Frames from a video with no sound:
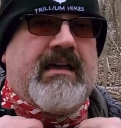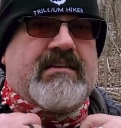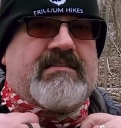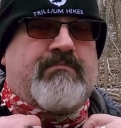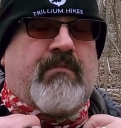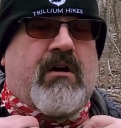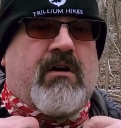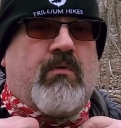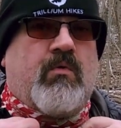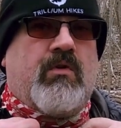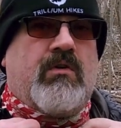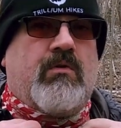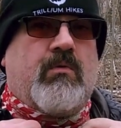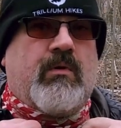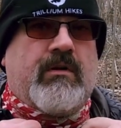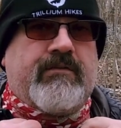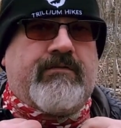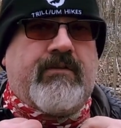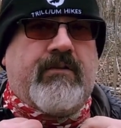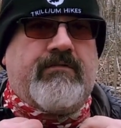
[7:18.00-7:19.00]
a Smart Wool
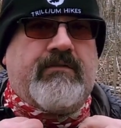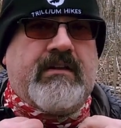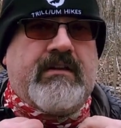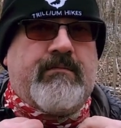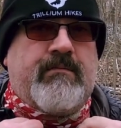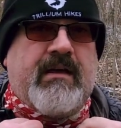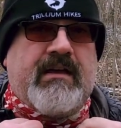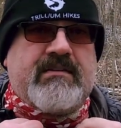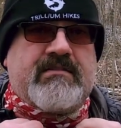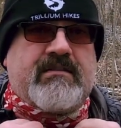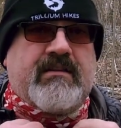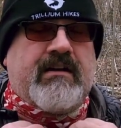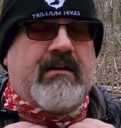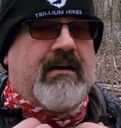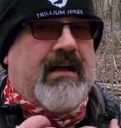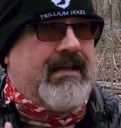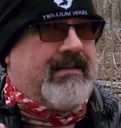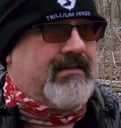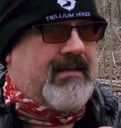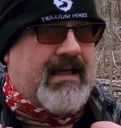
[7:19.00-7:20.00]
150 base layer,
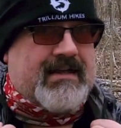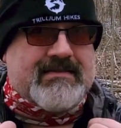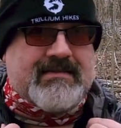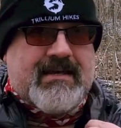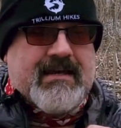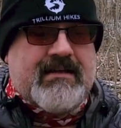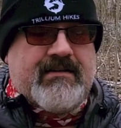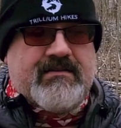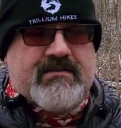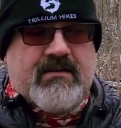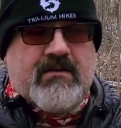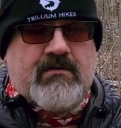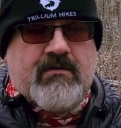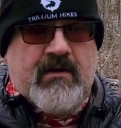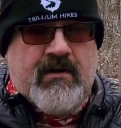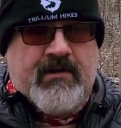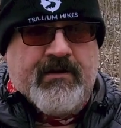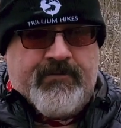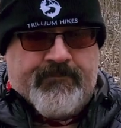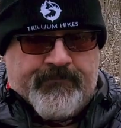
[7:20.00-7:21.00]
and that's it. So
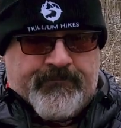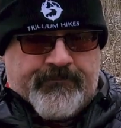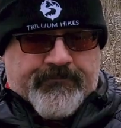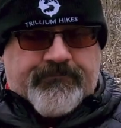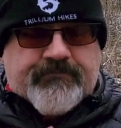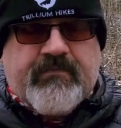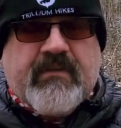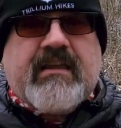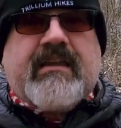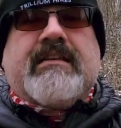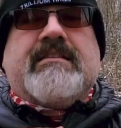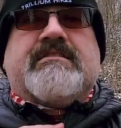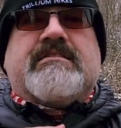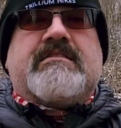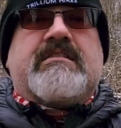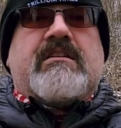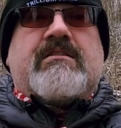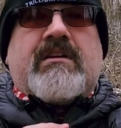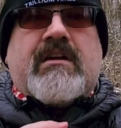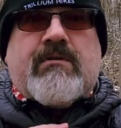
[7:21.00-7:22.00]

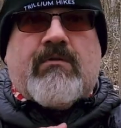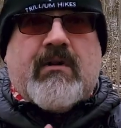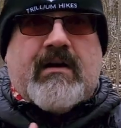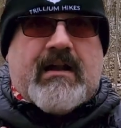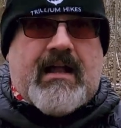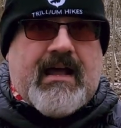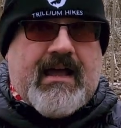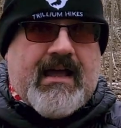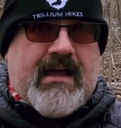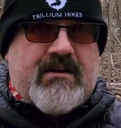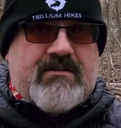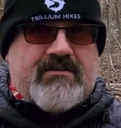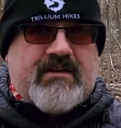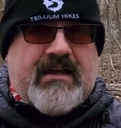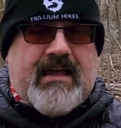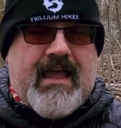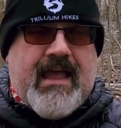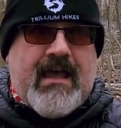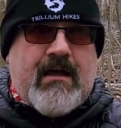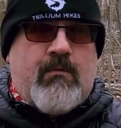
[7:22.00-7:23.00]
considering what I
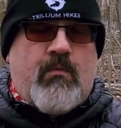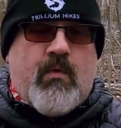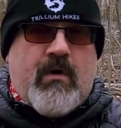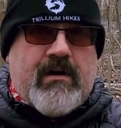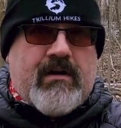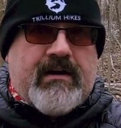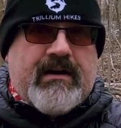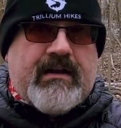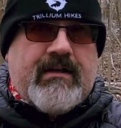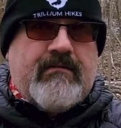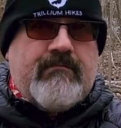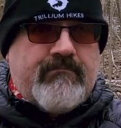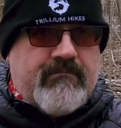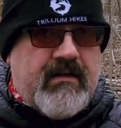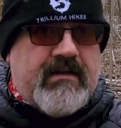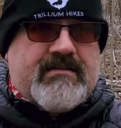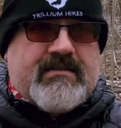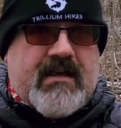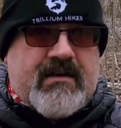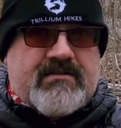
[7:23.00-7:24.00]
actually am wearing,
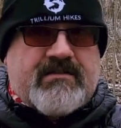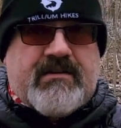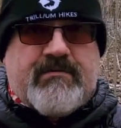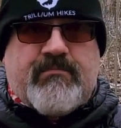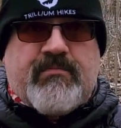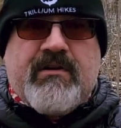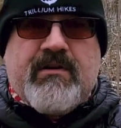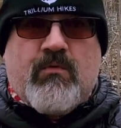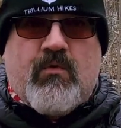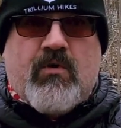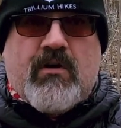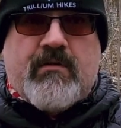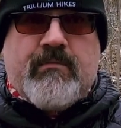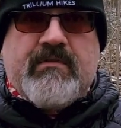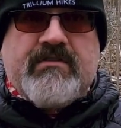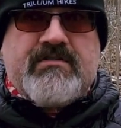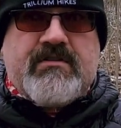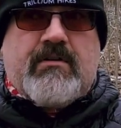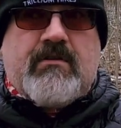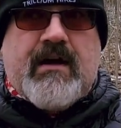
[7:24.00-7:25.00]
it's actually pretty warm.
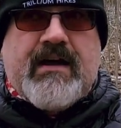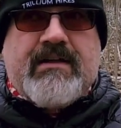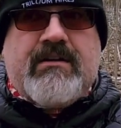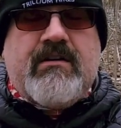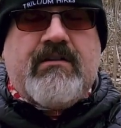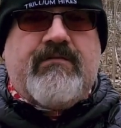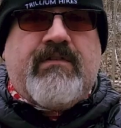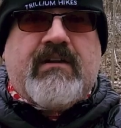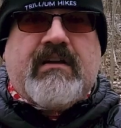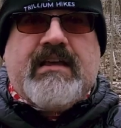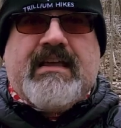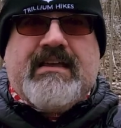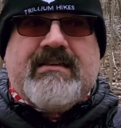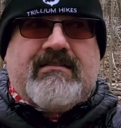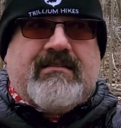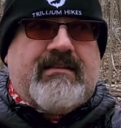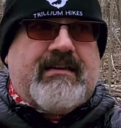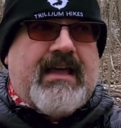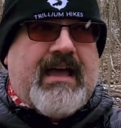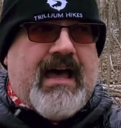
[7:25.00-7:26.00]
So I could very
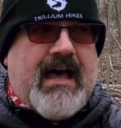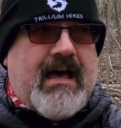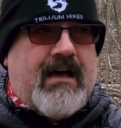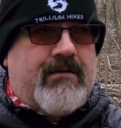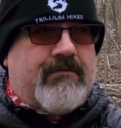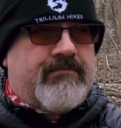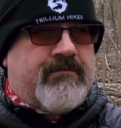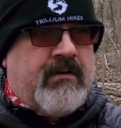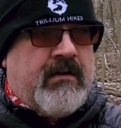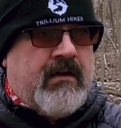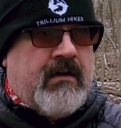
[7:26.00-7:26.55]
easily have